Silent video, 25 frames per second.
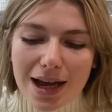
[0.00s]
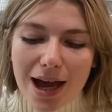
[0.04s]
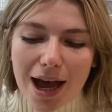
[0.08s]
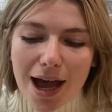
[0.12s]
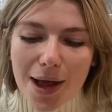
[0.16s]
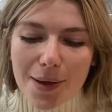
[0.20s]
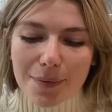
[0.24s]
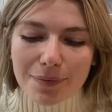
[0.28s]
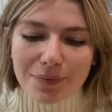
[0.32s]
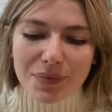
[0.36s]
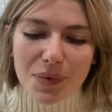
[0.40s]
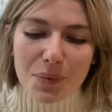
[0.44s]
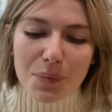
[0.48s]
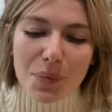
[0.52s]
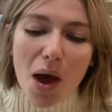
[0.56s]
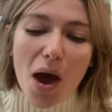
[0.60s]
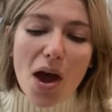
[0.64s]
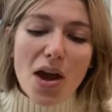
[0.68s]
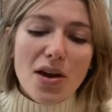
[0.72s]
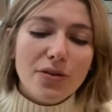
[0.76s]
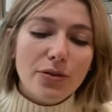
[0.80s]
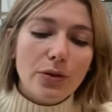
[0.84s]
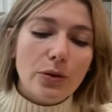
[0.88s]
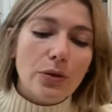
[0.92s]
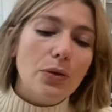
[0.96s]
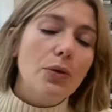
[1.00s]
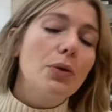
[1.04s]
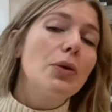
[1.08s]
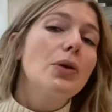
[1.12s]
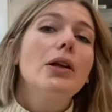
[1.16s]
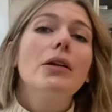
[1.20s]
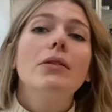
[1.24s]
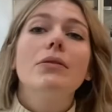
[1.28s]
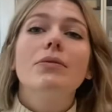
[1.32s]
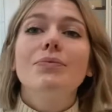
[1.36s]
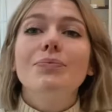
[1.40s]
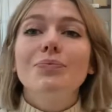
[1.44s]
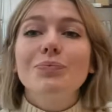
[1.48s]
But
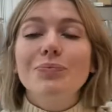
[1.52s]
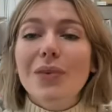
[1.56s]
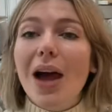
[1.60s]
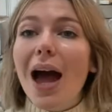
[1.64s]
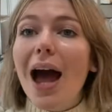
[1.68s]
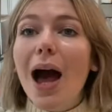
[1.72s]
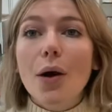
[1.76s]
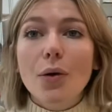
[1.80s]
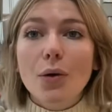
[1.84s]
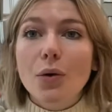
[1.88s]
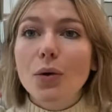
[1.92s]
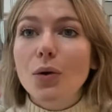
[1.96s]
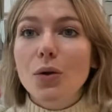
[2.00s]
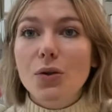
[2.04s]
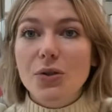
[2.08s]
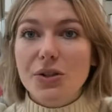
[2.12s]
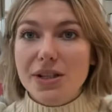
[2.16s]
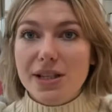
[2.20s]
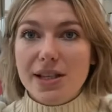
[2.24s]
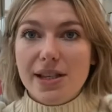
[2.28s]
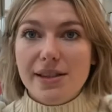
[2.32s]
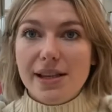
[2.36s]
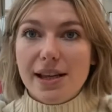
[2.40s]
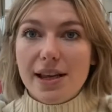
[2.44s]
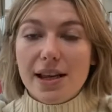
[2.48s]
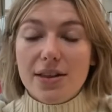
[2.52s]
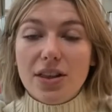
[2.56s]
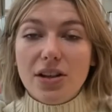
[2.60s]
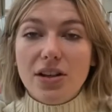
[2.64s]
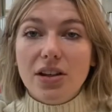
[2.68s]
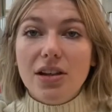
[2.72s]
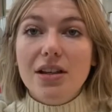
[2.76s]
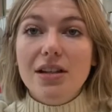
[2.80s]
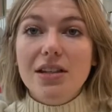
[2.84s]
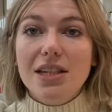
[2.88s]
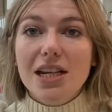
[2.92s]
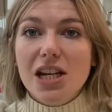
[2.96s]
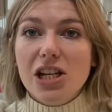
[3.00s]
overall, how gorgeous is it? The
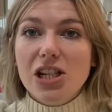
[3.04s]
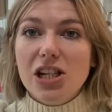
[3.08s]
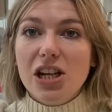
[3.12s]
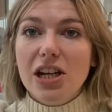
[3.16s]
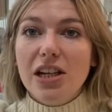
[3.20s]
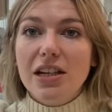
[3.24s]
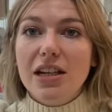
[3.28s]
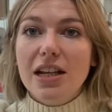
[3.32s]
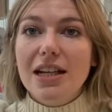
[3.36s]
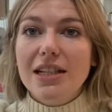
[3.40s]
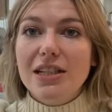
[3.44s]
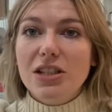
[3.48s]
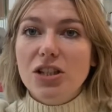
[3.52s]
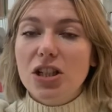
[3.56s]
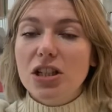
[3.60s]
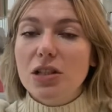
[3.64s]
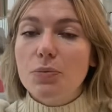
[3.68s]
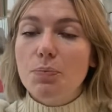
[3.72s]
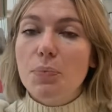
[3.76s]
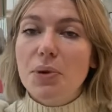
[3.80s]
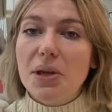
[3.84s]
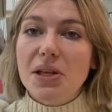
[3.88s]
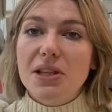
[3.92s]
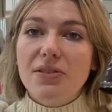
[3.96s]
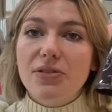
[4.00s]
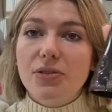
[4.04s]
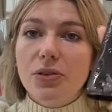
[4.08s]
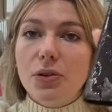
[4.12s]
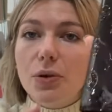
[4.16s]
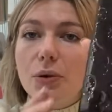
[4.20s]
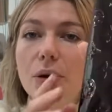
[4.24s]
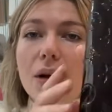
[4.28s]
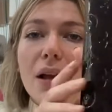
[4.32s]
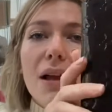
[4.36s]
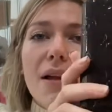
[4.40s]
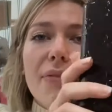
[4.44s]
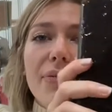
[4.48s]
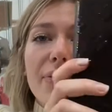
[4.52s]
condition is just beautiful.
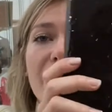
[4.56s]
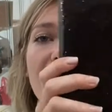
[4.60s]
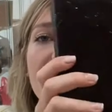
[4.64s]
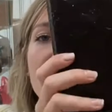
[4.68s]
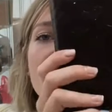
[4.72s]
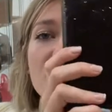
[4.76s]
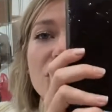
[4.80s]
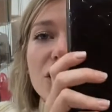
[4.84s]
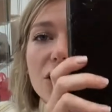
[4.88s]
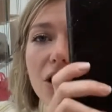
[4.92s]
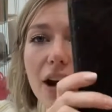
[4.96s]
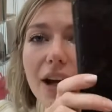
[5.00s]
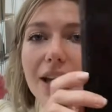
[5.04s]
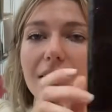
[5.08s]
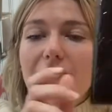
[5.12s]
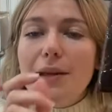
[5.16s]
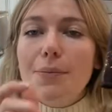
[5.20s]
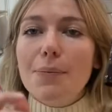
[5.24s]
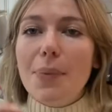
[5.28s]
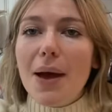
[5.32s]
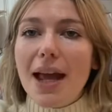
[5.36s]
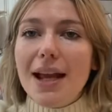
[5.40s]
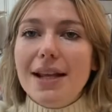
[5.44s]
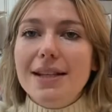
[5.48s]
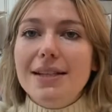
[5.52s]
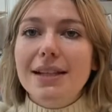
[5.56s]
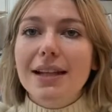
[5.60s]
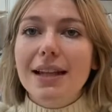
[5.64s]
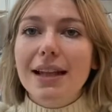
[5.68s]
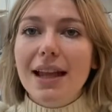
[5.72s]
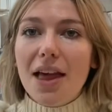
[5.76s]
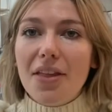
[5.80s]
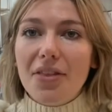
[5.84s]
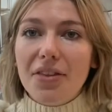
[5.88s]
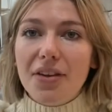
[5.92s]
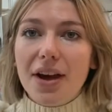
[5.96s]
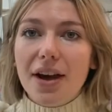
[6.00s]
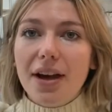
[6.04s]
That shiny patent
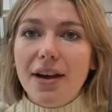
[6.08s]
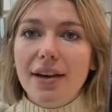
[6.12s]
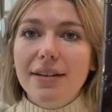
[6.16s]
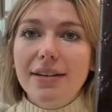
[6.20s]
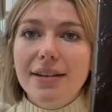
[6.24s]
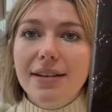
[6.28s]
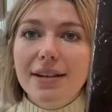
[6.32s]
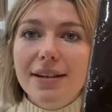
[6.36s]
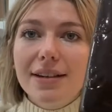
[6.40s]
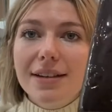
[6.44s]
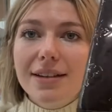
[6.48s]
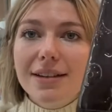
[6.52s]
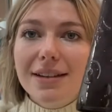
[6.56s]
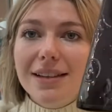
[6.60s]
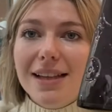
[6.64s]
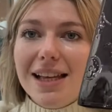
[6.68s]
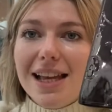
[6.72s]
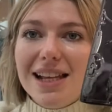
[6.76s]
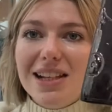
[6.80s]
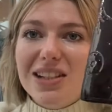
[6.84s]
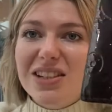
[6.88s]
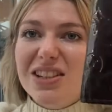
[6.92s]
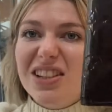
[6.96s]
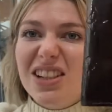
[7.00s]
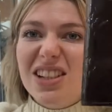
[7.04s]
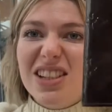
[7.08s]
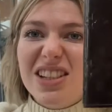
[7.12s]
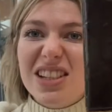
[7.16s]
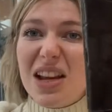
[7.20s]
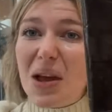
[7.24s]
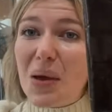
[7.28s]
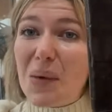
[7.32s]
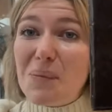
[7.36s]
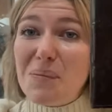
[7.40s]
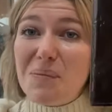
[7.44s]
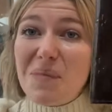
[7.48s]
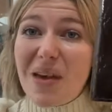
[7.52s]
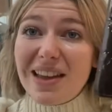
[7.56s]
leather is just
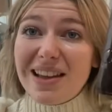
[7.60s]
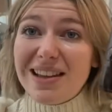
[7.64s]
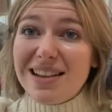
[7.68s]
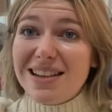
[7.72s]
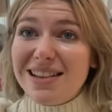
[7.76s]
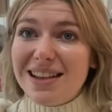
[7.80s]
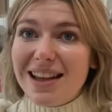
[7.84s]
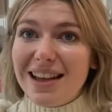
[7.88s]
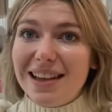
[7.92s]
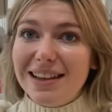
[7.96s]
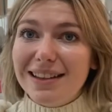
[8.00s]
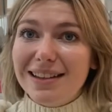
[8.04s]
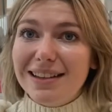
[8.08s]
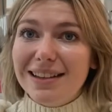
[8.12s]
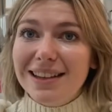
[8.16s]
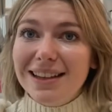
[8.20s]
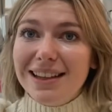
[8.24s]
amazing.